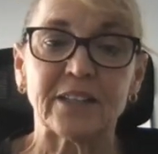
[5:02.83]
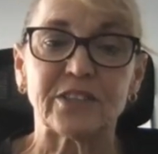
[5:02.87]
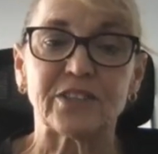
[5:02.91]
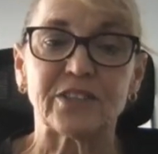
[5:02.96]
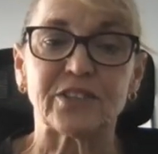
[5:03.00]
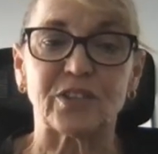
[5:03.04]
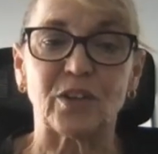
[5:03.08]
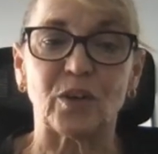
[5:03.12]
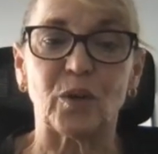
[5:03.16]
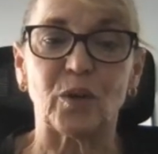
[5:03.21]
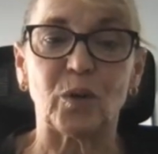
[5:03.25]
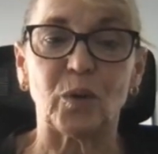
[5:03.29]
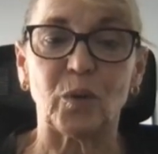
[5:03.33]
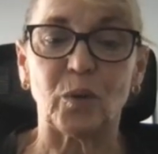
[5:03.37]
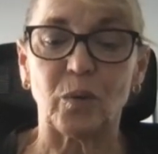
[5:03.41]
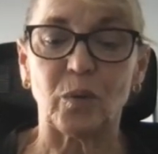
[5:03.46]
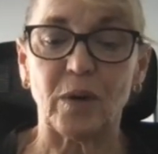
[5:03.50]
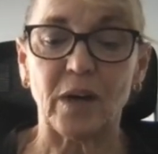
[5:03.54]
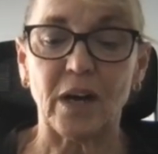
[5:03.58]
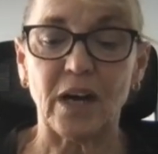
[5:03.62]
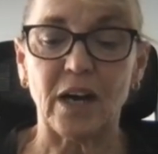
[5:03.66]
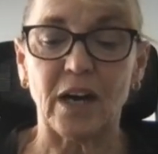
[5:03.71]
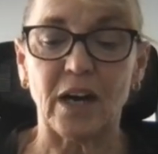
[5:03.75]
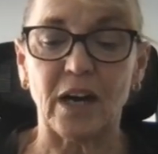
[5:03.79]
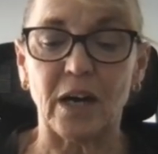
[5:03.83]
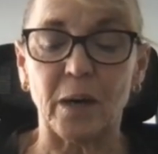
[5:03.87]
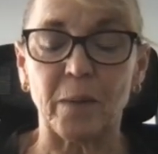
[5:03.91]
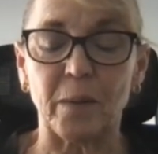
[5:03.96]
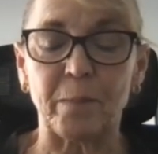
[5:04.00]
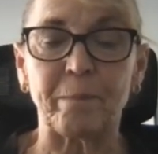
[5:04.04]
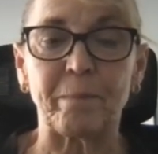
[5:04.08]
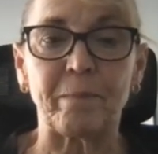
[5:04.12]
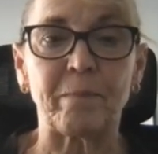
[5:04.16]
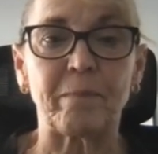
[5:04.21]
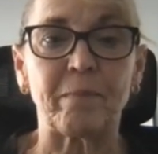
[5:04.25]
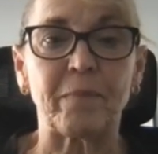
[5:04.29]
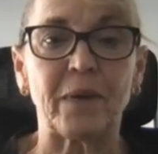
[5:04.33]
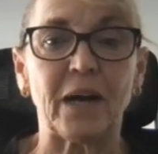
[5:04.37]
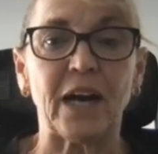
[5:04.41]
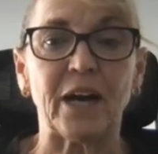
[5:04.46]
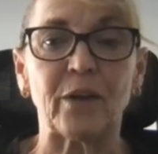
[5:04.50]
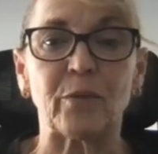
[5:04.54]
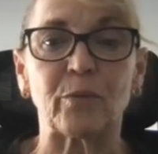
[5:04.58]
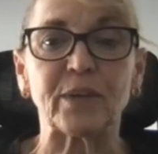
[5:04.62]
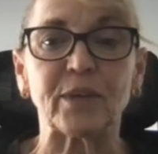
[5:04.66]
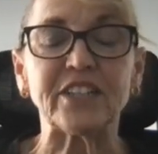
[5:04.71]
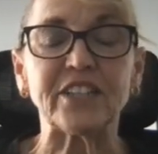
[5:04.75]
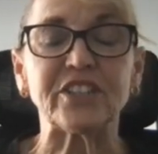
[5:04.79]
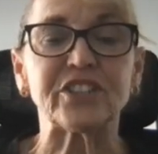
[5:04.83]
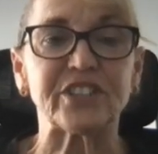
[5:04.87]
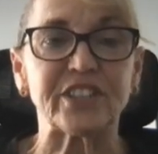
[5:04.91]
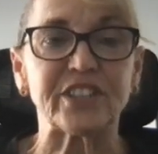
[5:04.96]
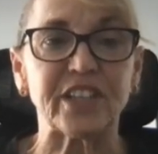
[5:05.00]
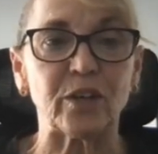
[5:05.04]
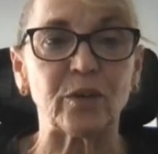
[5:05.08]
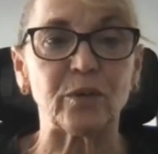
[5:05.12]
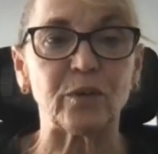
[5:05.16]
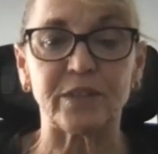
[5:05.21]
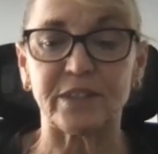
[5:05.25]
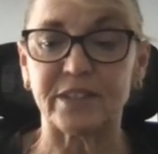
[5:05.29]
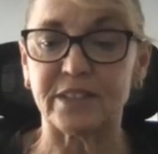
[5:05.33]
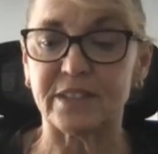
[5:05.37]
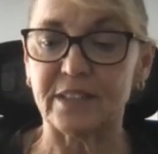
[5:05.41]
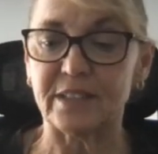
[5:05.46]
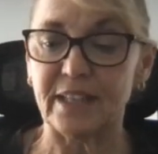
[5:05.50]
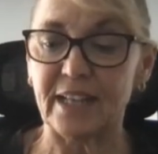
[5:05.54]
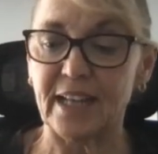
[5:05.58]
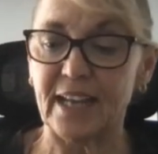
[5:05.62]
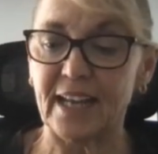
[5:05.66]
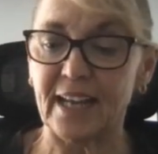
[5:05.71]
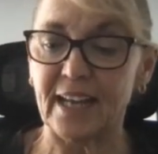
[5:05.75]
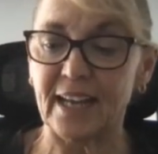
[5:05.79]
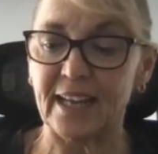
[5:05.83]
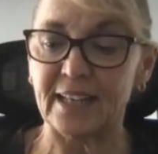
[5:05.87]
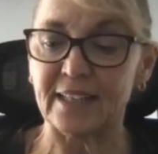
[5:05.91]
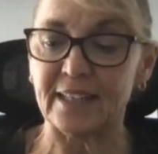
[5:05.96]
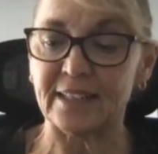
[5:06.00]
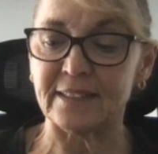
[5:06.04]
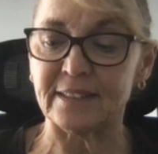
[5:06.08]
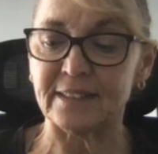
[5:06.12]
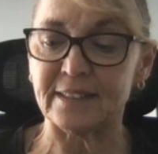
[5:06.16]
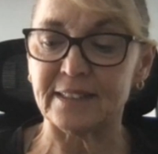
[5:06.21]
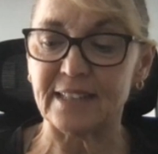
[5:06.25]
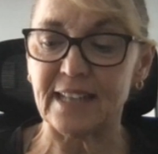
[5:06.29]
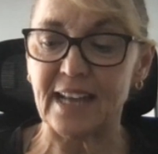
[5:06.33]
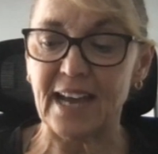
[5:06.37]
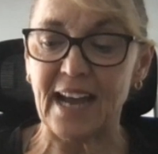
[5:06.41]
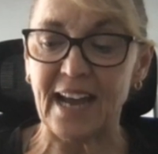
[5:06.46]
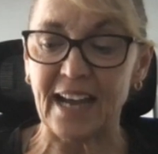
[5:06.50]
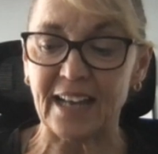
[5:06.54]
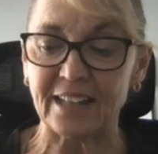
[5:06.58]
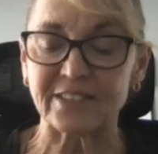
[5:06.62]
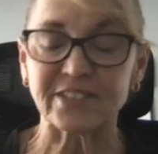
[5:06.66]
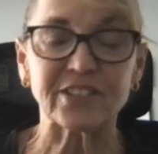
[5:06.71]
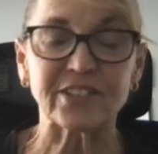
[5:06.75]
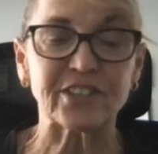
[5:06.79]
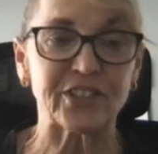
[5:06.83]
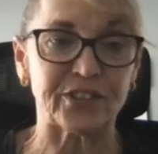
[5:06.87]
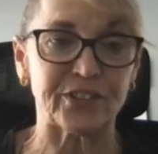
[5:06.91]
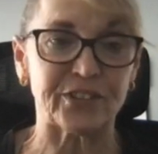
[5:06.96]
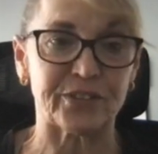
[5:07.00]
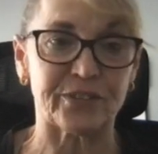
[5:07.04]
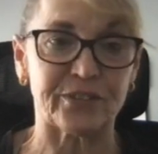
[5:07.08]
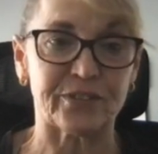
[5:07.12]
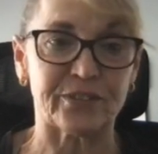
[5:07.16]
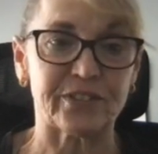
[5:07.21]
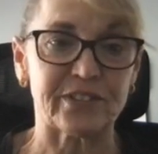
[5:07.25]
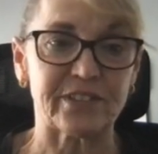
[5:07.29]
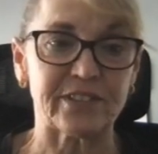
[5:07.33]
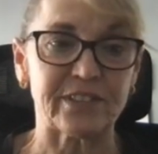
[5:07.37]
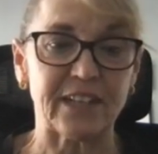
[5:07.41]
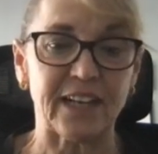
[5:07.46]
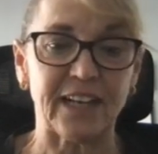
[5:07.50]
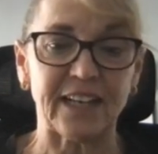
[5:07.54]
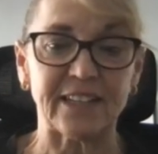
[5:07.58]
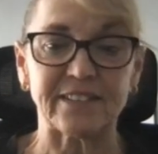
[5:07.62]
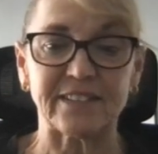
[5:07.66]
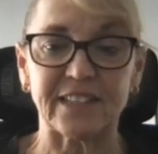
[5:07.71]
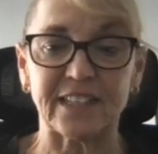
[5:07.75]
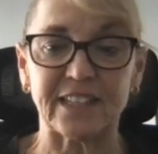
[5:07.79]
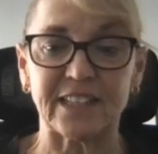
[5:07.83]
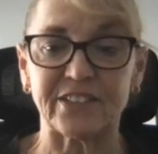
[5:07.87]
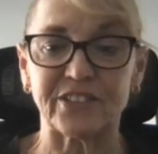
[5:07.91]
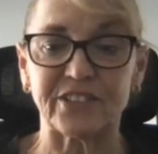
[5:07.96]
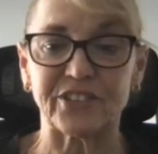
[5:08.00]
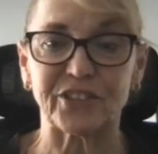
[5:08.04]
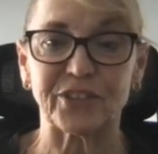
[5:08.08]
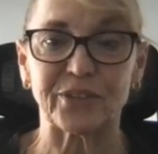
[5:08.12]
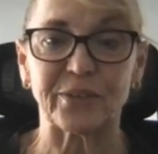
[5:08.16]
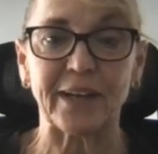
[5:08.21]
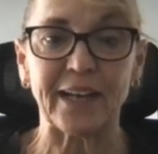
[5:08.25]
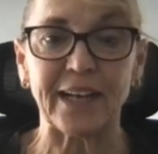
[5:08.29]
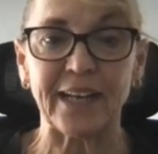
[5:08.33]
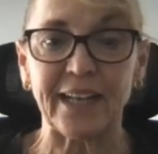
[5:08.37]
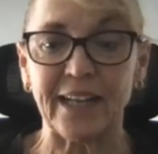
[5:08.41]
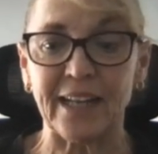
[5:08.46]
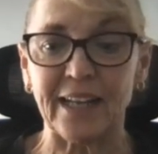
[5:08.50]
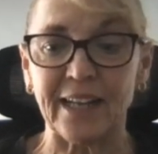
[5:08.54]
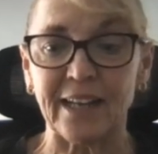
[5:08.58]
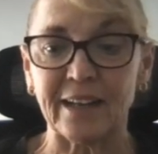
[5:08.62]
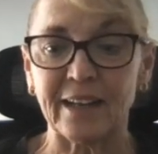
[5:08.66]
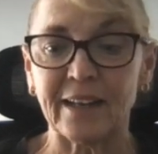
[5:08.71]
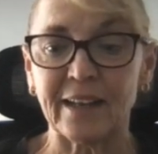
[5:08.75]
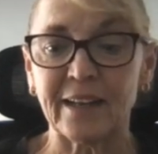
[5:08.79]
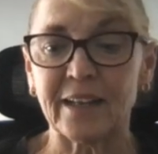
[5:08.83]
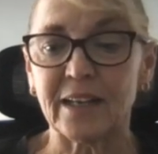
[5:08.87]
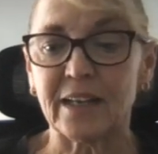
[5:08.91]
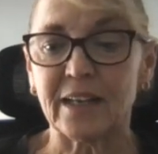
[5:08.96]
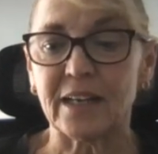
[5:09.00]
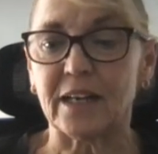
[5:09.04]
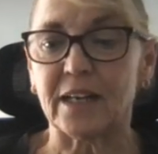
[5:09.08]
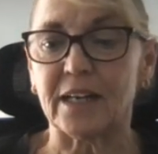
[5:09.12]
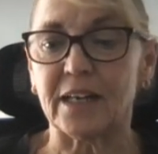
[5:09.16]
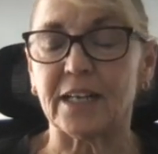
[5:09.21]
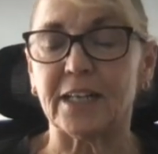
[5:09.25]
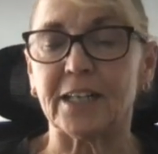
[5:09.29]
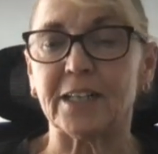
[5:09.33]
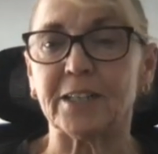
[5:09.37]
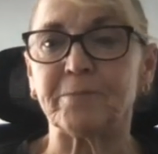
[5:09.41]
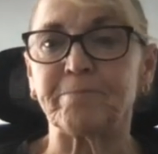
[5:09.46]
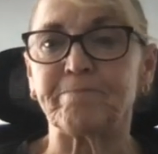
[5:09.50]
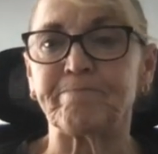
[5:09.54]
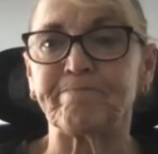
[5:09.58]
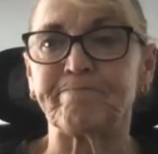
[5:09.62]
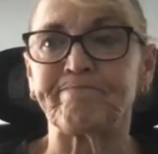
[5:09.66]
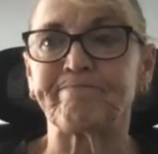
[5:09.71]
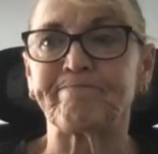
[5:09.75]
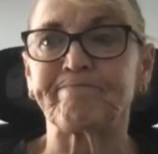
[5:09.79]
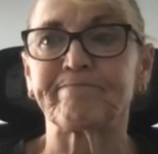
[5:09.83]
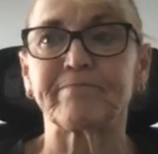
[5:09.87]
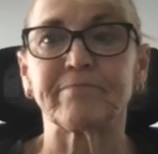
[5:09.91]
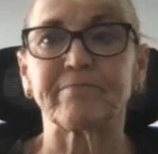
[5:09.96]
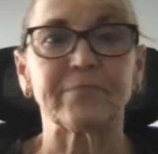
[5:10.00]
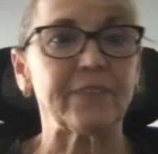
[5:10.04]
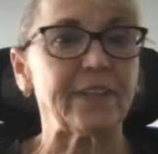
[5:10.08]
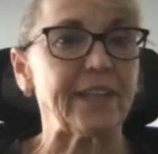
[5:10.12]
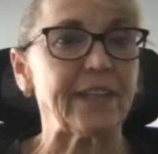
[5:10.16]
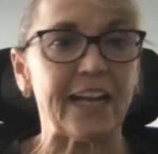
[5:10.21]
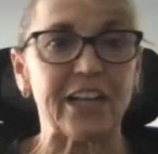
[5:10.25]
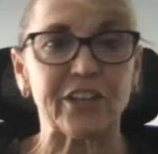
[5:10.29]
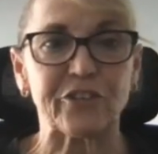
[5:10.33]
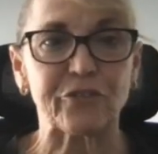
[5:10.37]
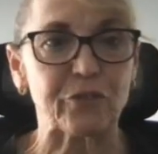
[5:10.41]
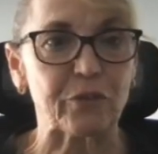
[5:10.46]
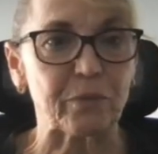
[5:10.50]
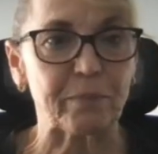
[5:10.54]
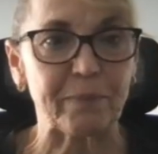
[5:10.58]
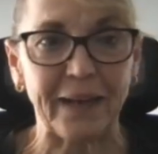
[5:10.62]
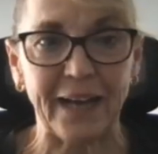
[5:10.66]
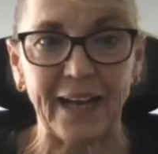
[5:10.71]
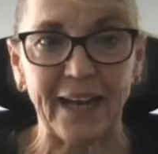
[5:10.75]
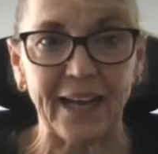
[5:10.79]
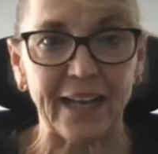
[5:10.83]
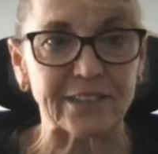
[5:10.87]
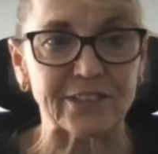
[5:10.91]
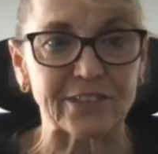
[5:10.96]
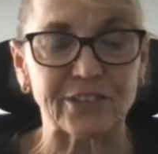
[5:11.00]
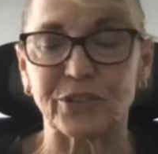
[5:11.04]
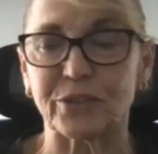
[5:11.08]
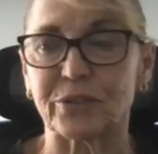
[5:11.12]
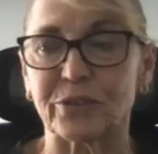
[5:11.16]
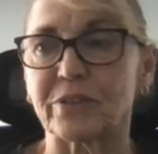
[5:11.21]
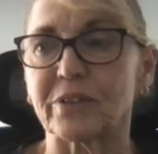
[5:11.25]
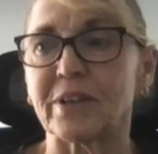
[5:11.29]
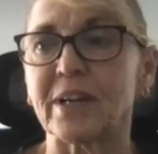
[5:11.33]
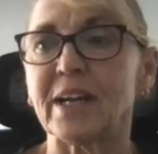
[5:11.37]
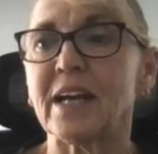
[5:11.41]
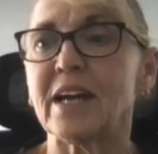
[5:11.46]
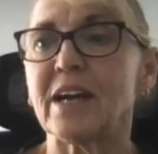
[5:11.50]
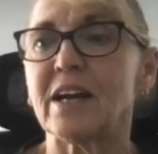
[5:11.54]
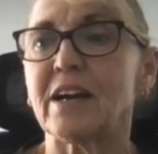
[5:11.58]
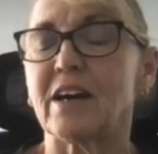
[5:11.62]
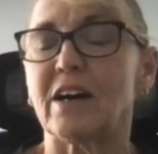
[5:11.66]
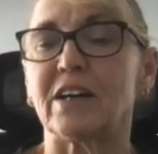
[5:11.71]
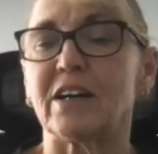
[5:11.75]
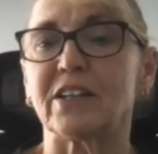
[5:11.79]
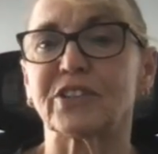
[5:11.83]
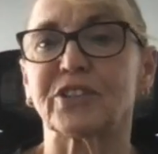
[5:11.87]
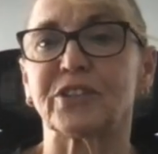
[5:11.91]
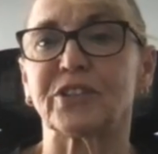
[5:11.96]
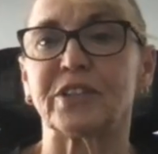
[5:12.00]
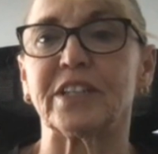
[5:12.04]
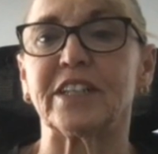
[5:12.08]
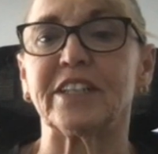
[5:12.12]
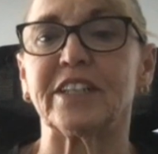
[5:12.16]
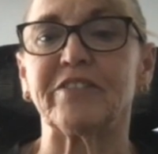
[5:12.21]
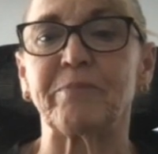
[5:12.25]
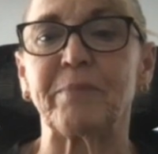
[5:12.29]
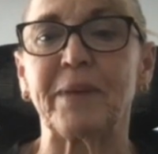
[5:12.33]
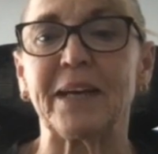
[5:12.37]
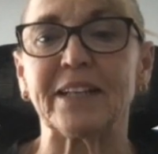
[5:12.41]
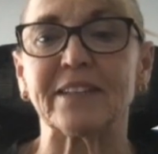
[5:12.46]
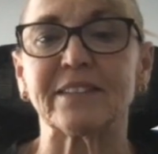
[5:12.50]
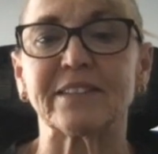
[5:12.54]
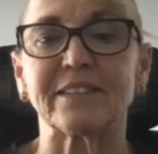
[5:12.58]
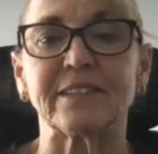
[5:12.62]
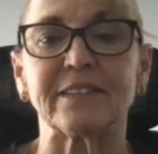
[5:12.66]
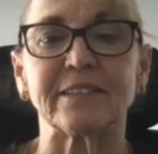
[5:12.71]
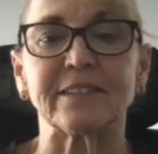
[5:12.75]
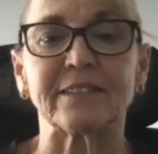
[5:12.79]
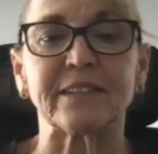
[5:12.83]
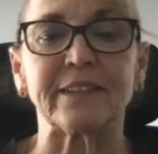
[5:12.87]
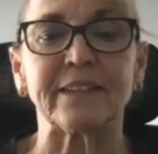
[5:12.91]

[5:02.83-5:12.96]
So I reached out and asked the nurse, I said, is there any naturopaths or alternative medicines?